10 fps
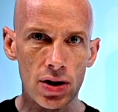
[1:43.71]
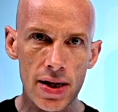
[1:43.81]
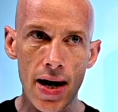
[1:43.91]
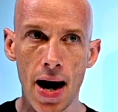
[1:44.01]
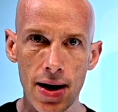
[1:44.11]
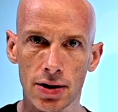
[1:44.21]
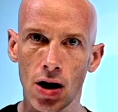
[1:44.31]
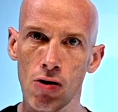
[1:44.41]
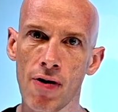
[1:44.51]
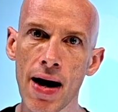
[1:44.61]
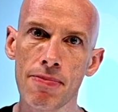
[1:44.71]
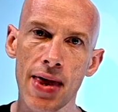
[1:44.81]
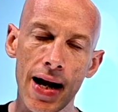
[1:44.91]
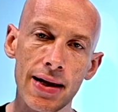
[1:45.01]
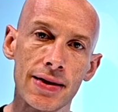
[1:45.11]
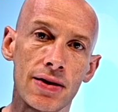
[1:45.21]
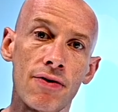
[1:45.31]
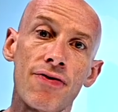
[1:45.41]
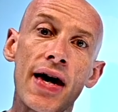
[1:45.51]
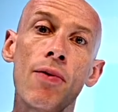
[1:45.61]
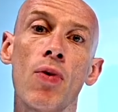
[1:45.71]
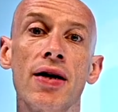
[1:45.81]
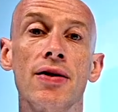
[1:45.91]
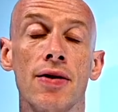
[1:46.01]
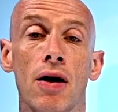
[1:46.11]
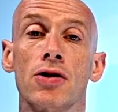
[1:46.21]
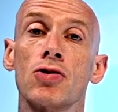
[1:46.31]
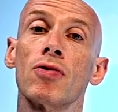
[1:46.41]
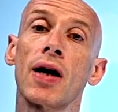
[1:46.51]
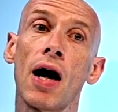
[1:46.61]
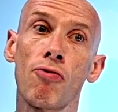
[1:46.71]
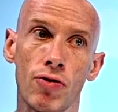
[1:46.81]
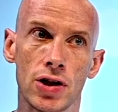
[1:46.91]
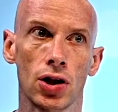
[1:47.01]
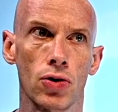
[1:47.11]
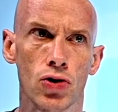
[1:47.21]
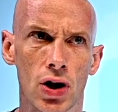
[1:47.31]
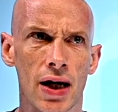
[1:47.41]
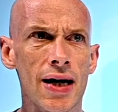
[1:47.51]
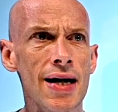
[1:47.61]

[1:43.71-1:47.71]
the SRM, that is the VMware Disaster Recovery Solution.